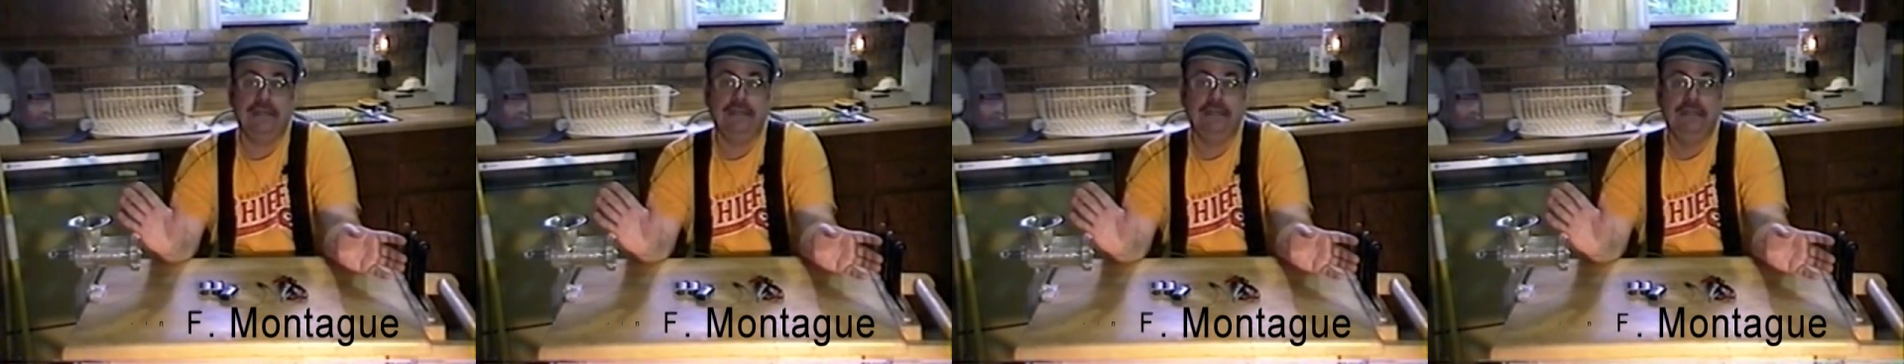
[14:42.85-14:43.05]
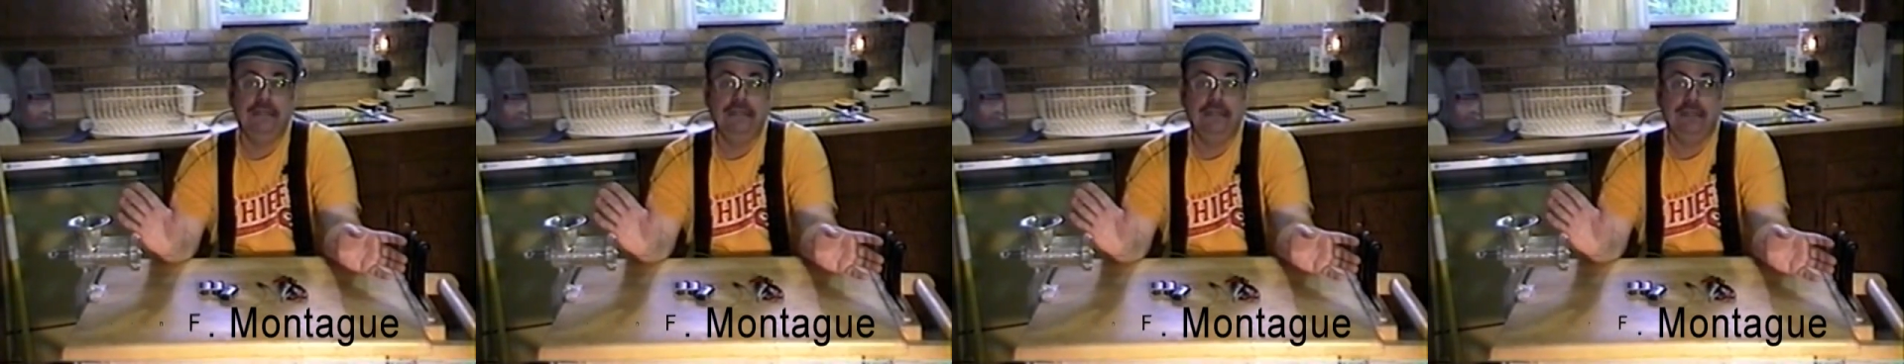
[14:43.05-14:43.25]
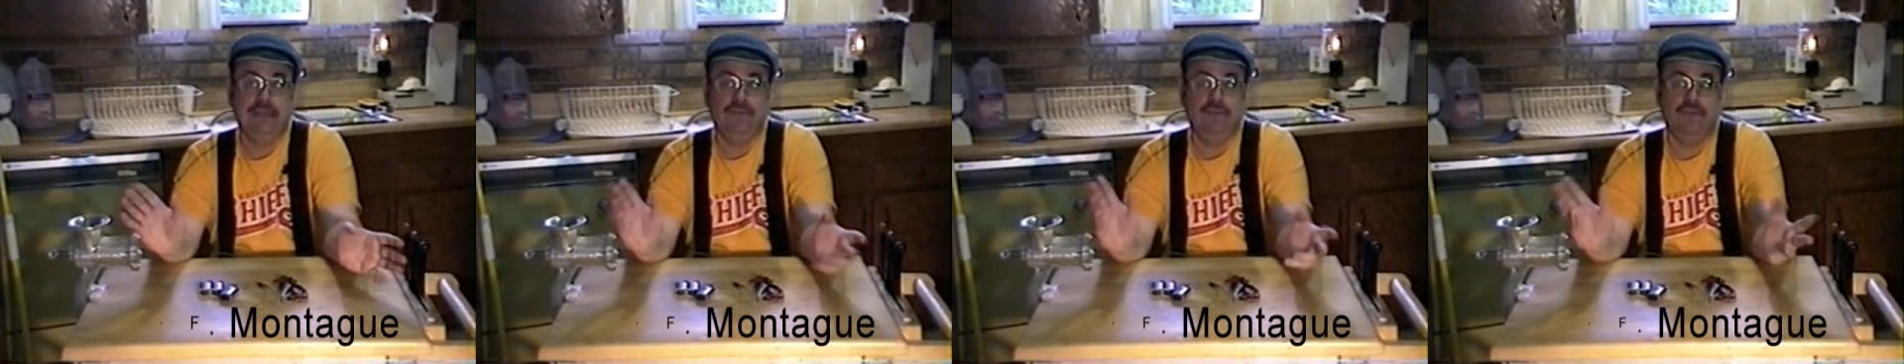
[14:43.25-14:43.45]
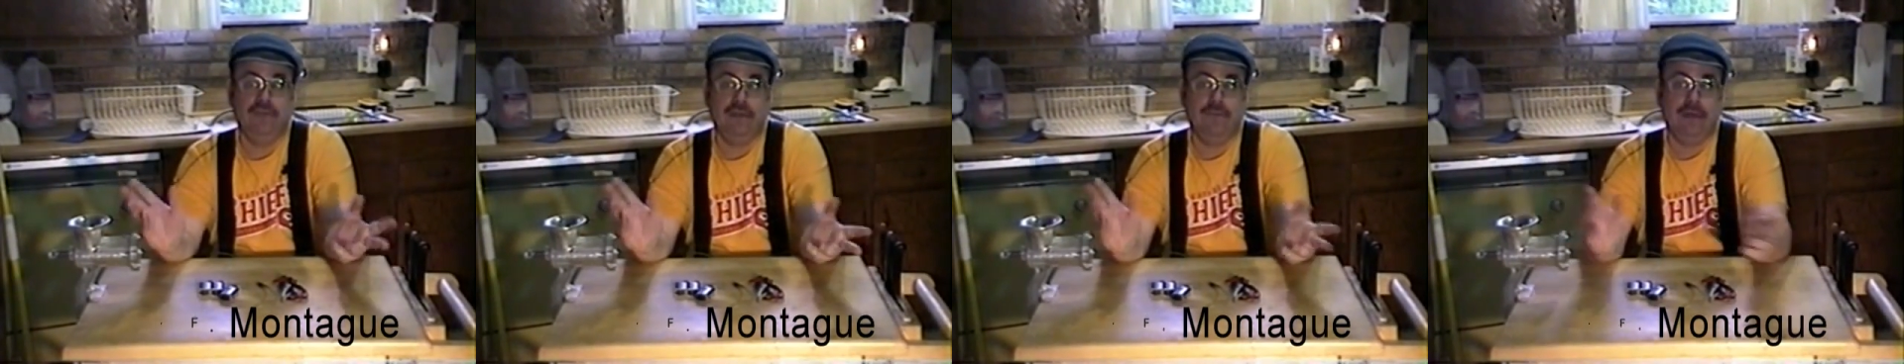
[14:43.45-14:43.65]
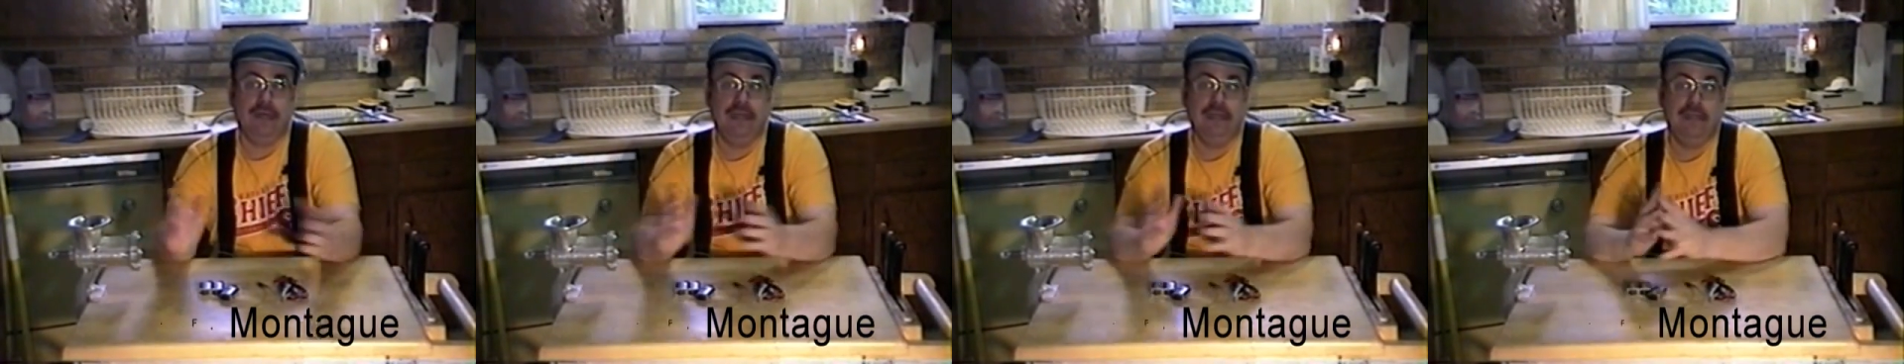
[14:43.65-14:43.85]
to give you
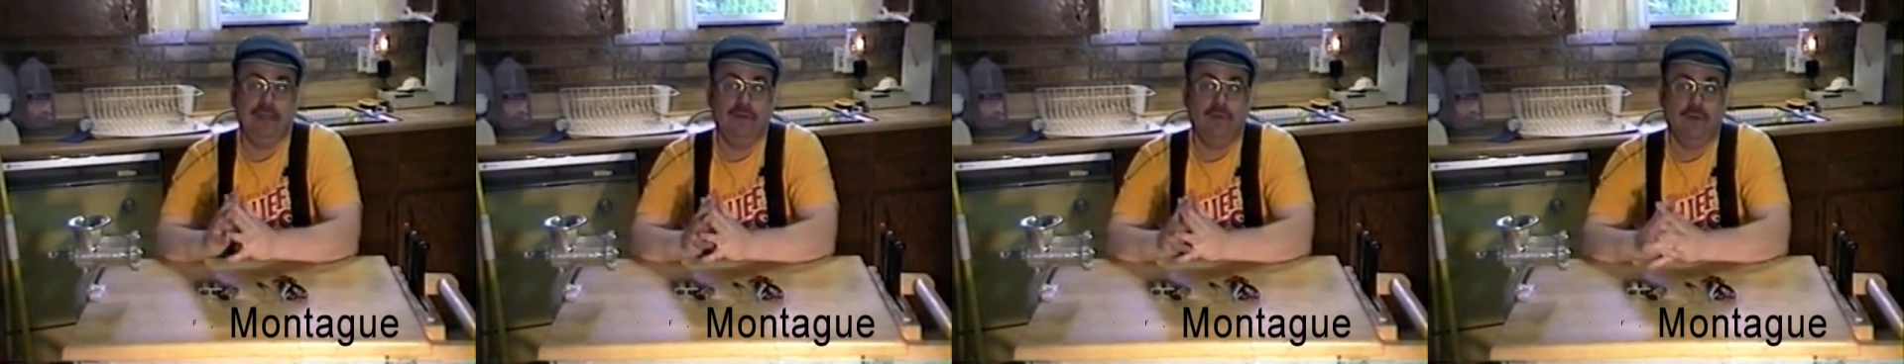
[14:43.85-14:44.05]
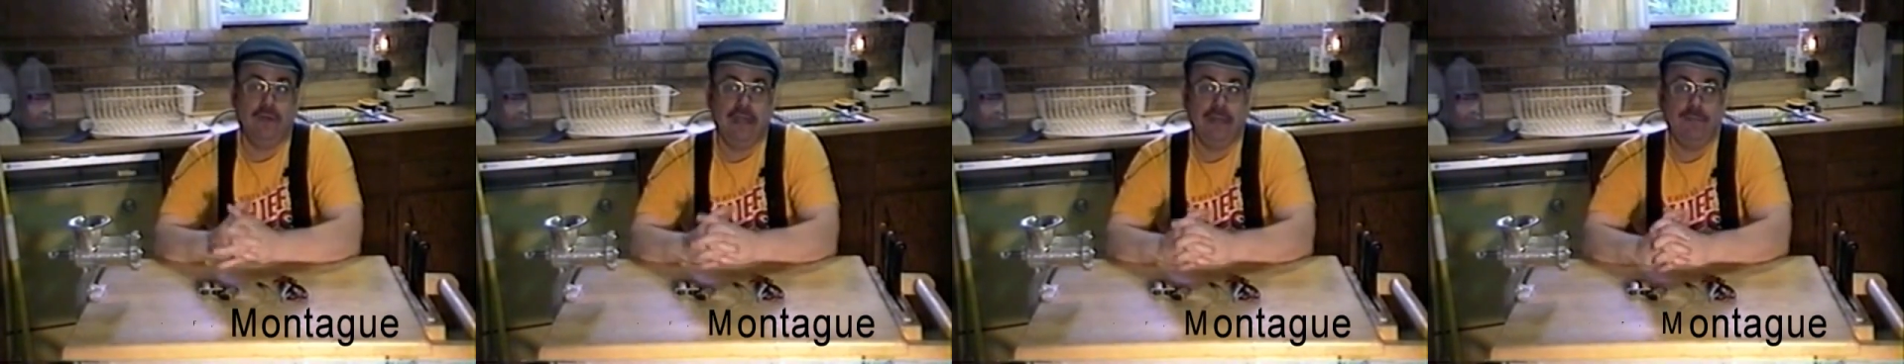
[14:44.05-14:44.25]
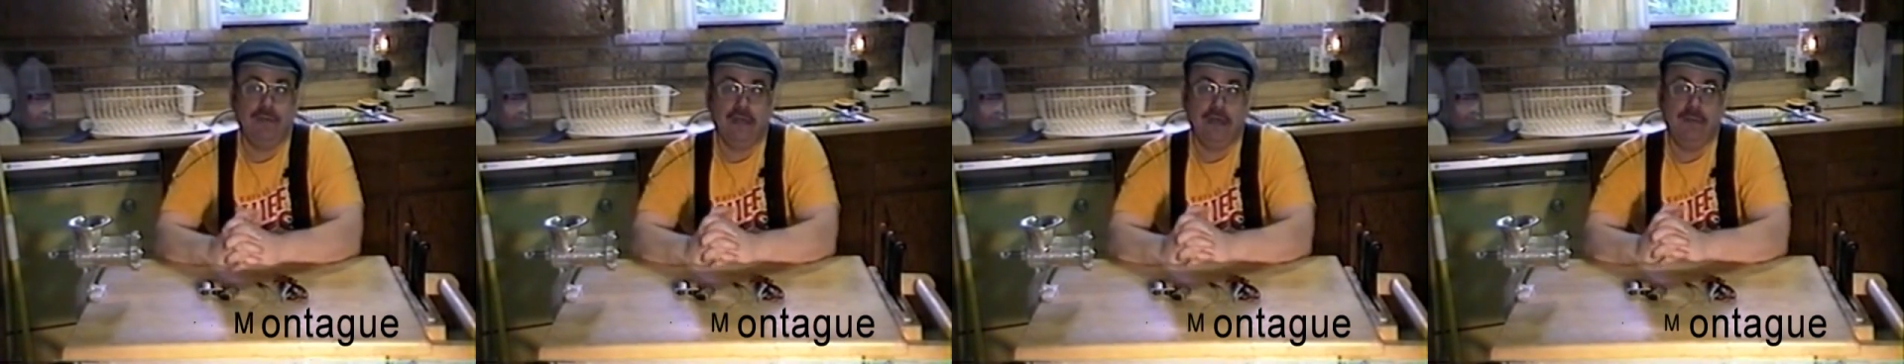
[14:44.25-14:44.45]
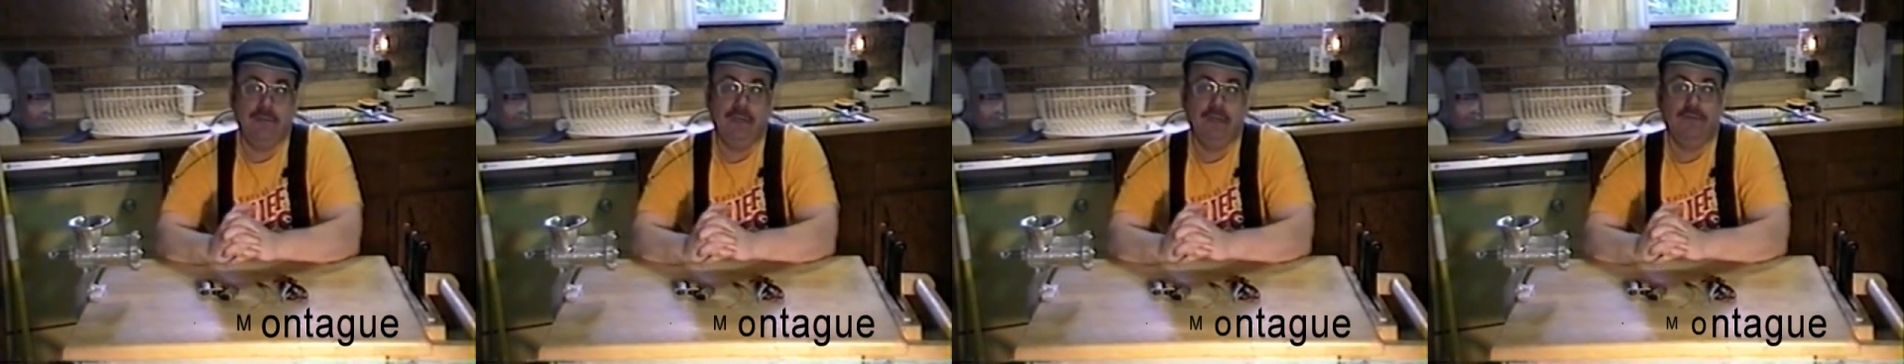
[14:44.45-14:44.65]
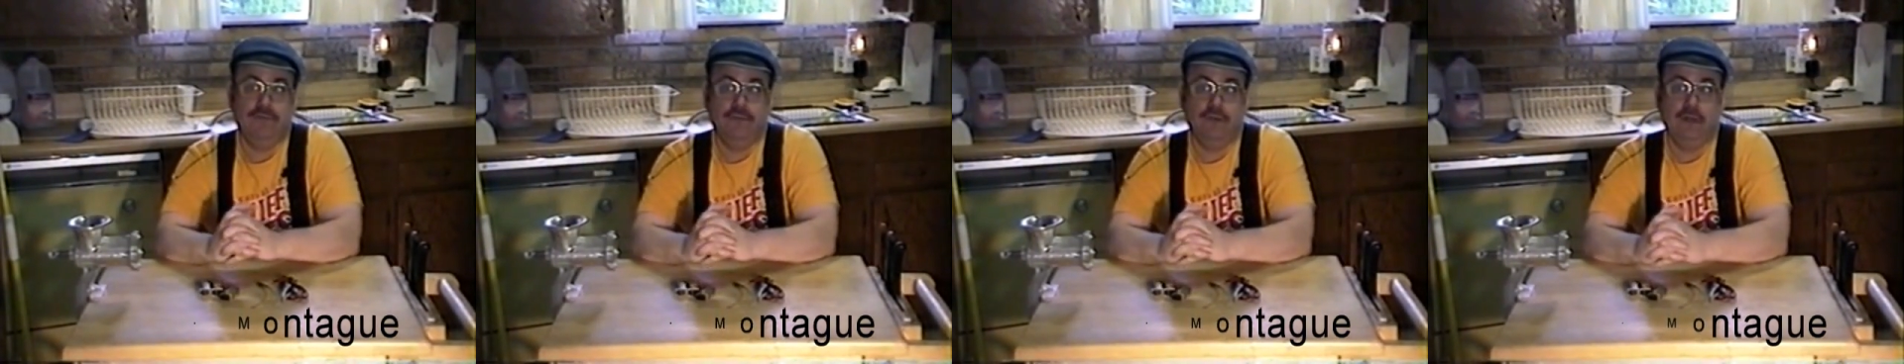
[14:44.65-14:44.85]
some idea where I'm
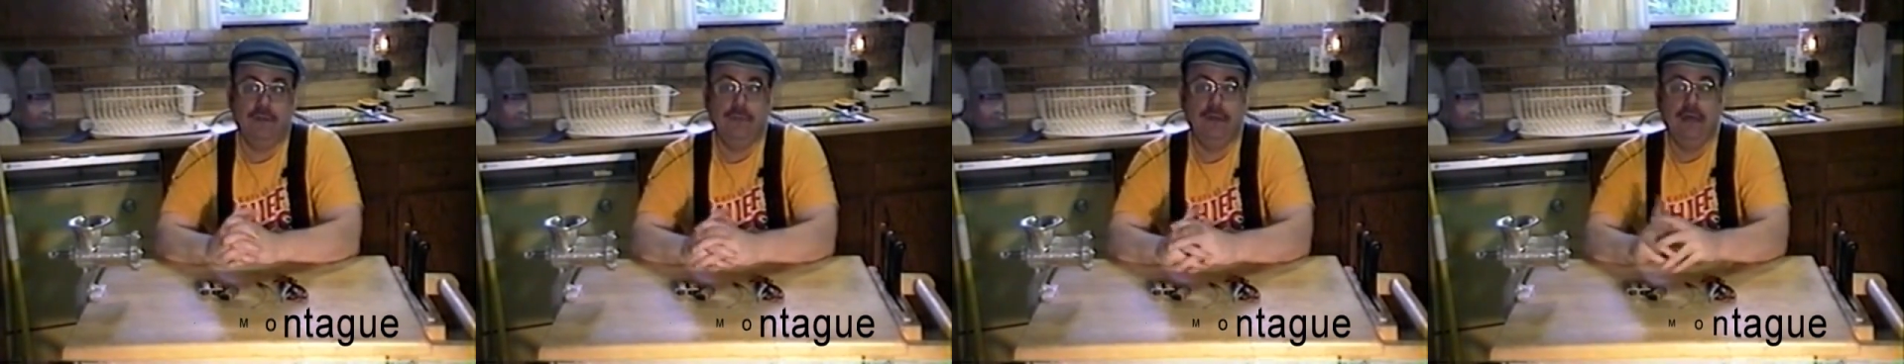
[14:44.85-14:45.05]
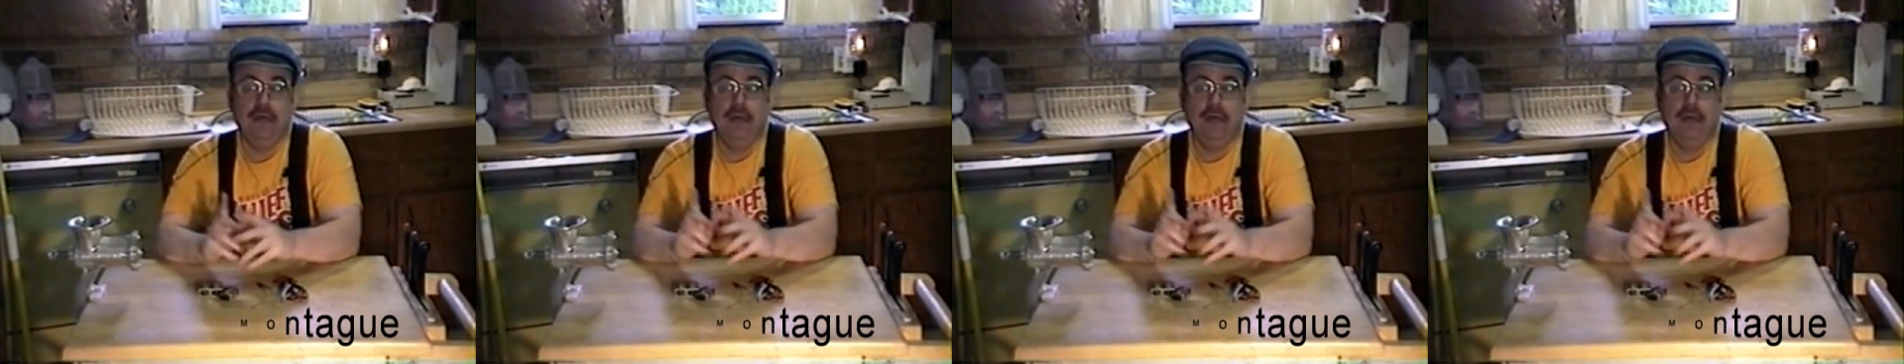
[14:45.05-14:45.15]
coming from,